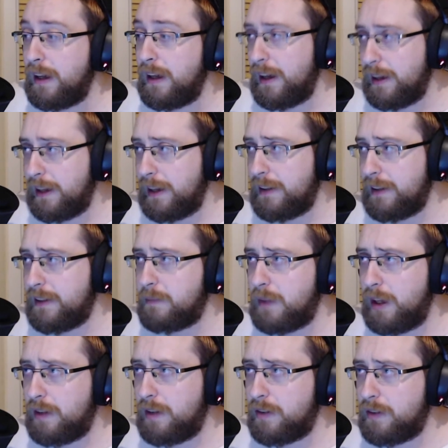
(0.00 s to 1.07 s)
Again,
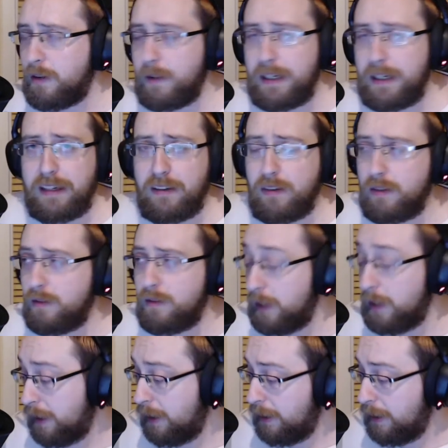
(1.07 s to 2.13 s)
Sony
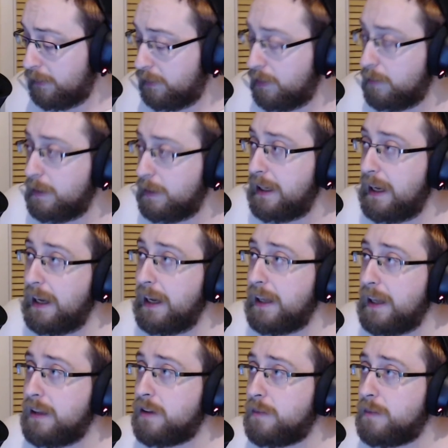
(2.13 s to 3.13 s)
and